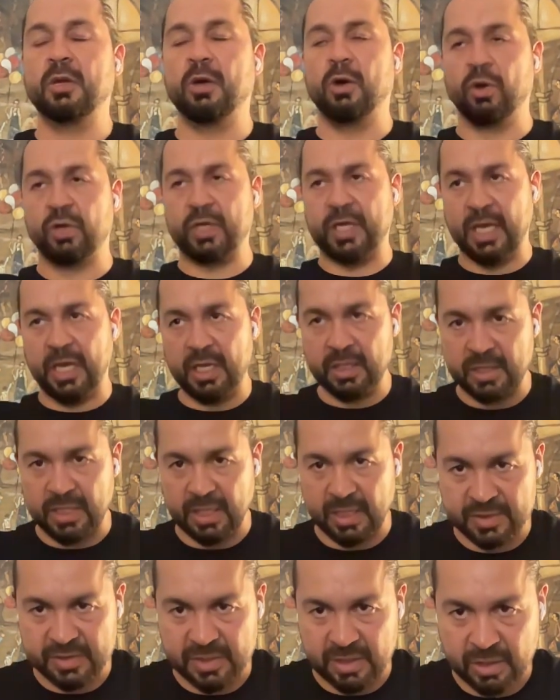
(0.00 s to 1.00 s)
Okay,
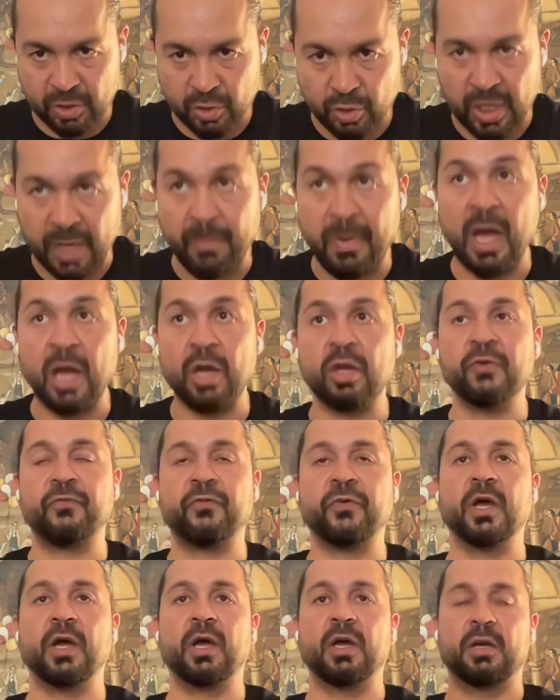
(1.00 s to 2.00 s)
there is a good amount of
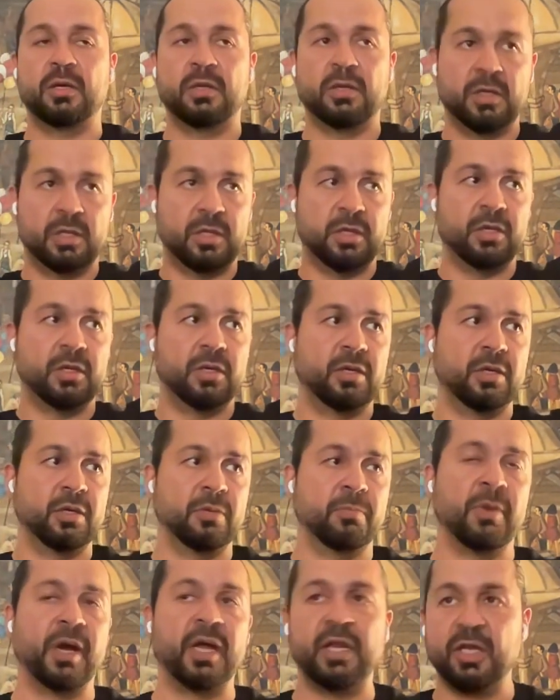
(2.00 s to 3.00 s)

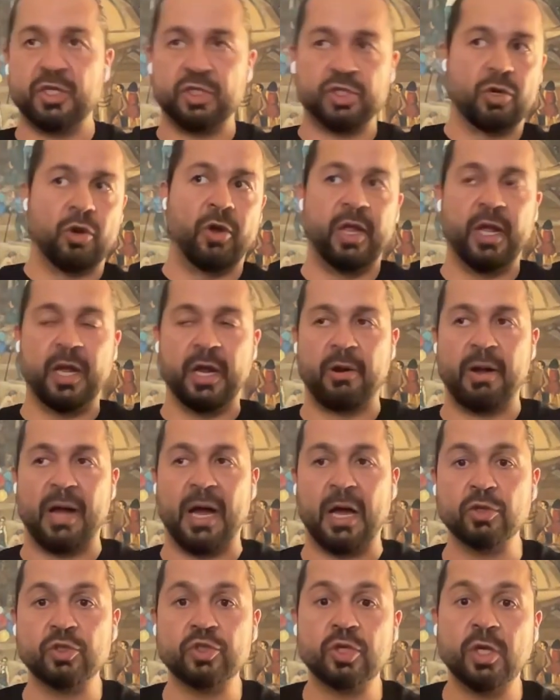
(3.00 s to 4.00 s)
money is going
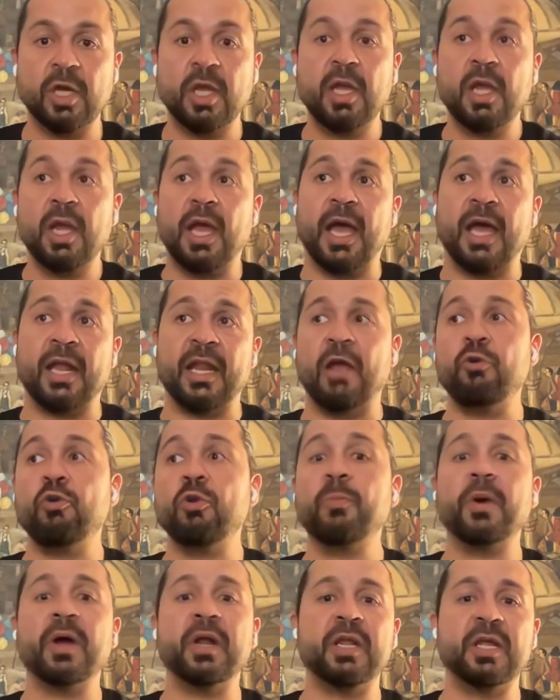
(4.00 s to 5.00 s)
around, and
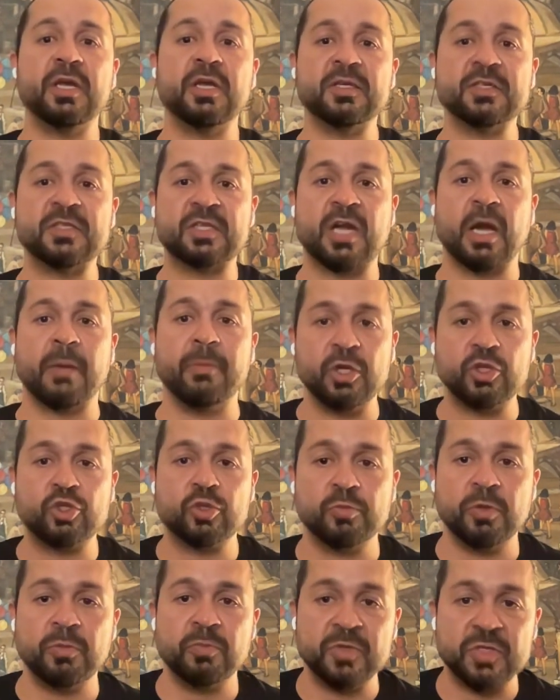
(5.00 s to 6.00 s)
everybody is coming to
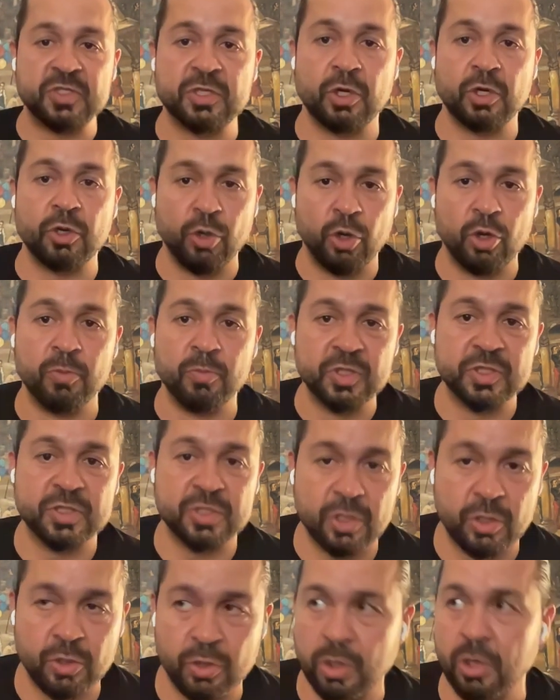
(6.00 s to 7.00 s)
me, Mr. Hur,
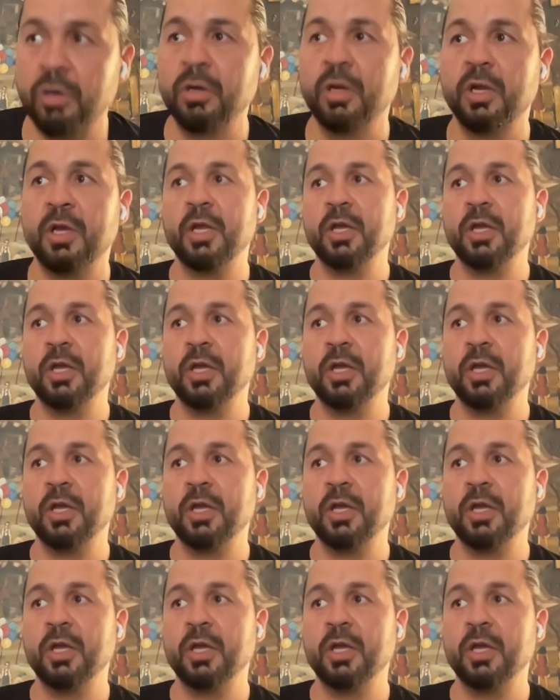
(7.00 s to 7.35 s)
Mr. Hur.